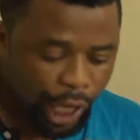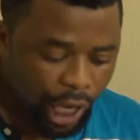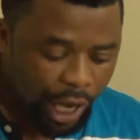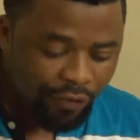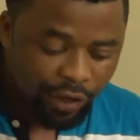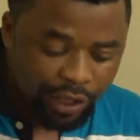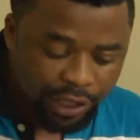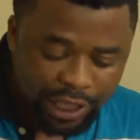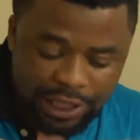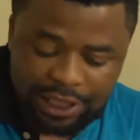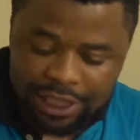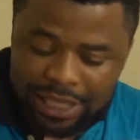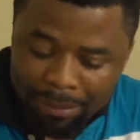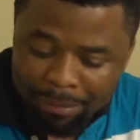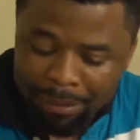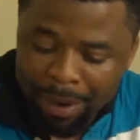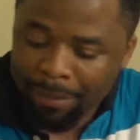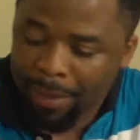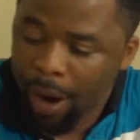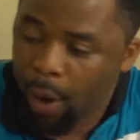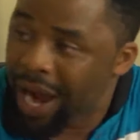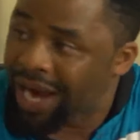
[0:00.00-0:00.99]
Even the same
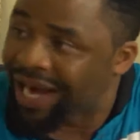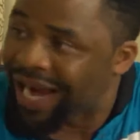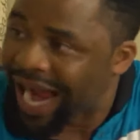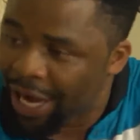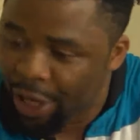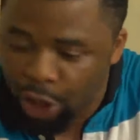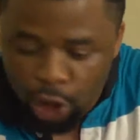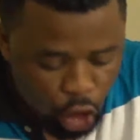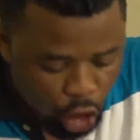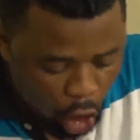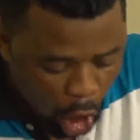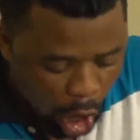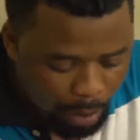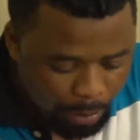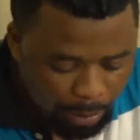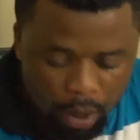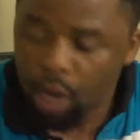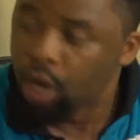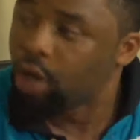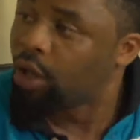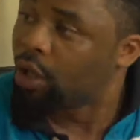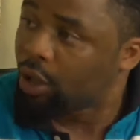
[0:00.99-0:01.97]
mama will carry you
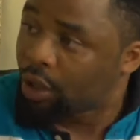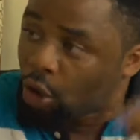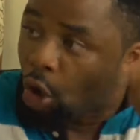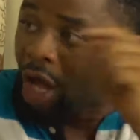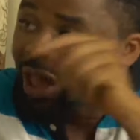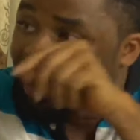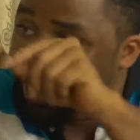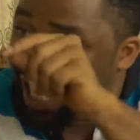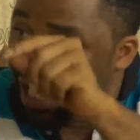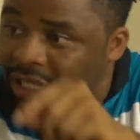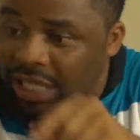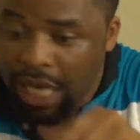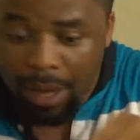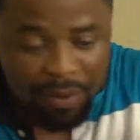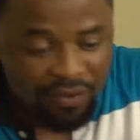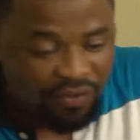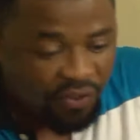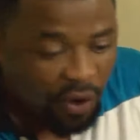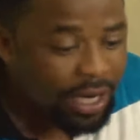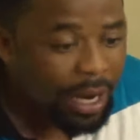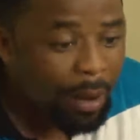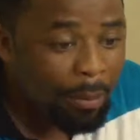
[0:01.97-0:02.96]
come. No tell you say
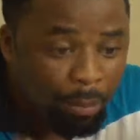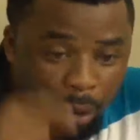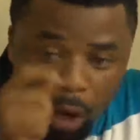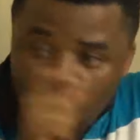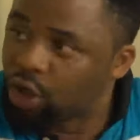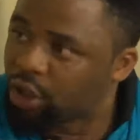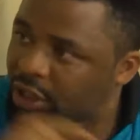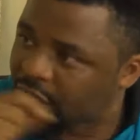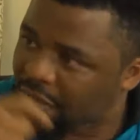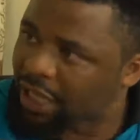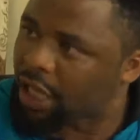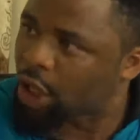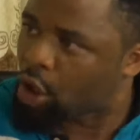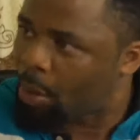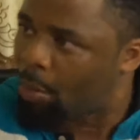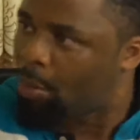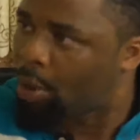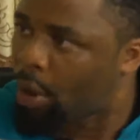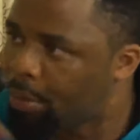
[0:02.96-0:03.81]
before them born you say they don't